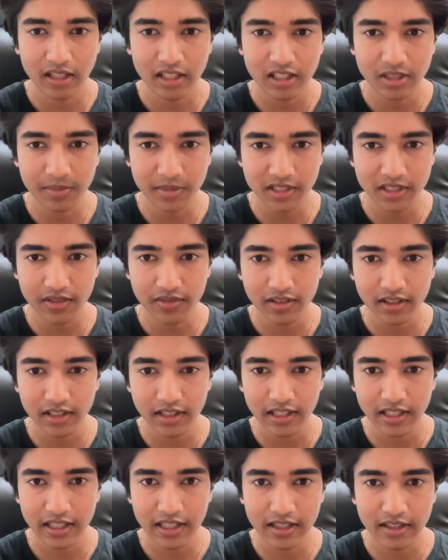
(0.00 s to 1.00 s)
Specifically
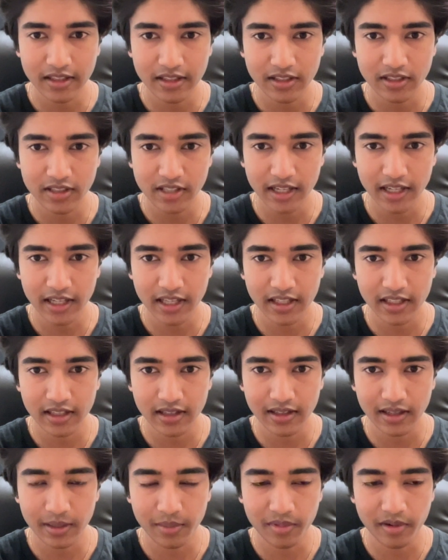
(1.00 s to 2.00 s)
in the Ankify
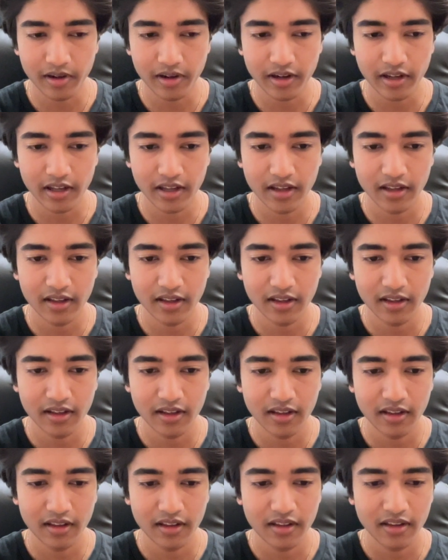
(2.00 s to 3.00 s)
library,
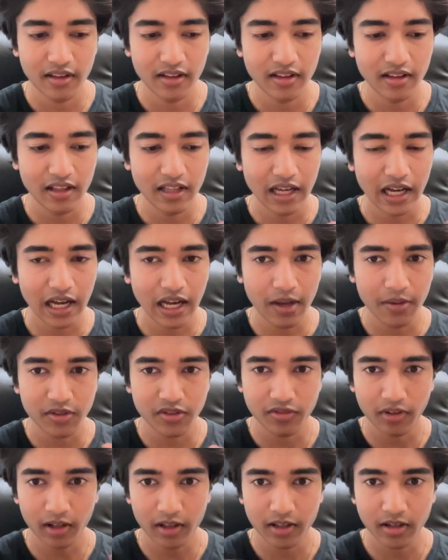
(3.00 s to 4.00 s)
I was
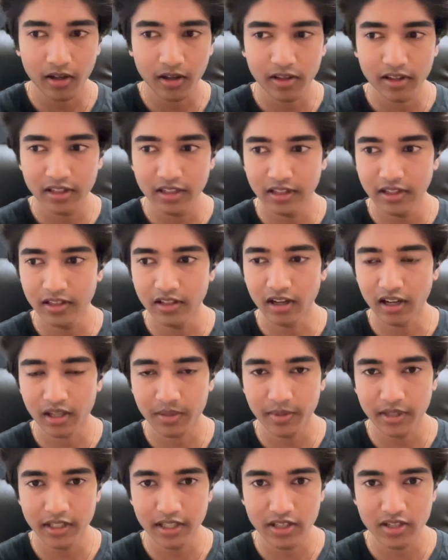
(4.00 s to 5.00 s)
following all the
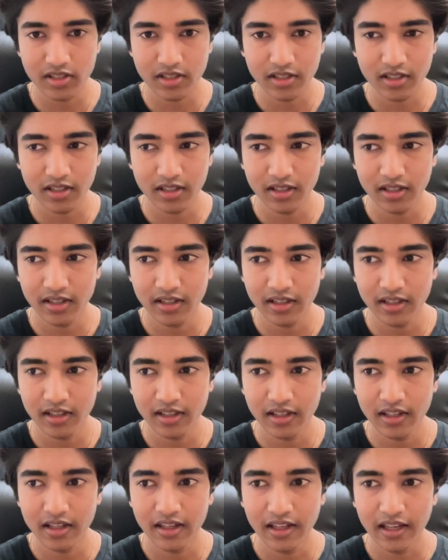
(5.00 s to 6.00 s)
documentation,
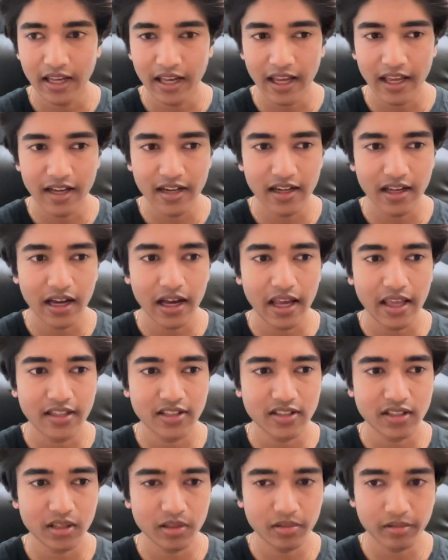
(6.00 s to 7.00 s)
and I
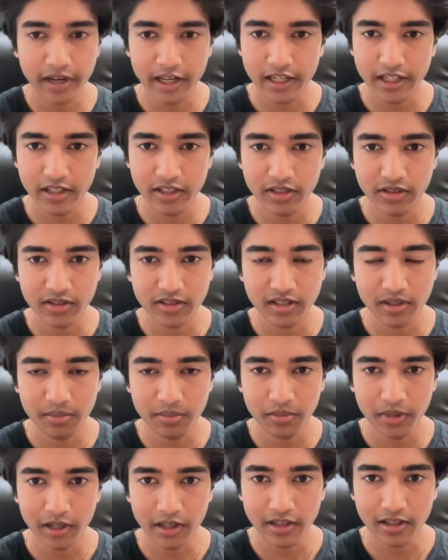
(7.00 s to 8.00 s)
still ran into some
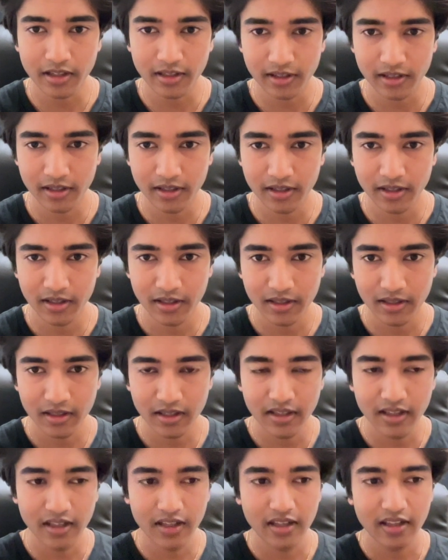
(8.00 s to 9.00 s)
bug.
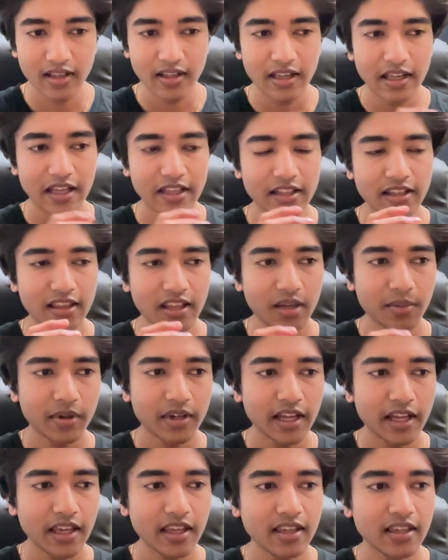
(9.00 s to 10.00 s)
And the thing about
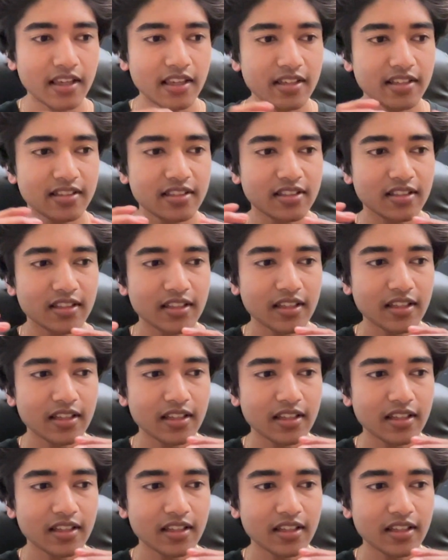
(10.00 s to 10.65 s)
Anki is,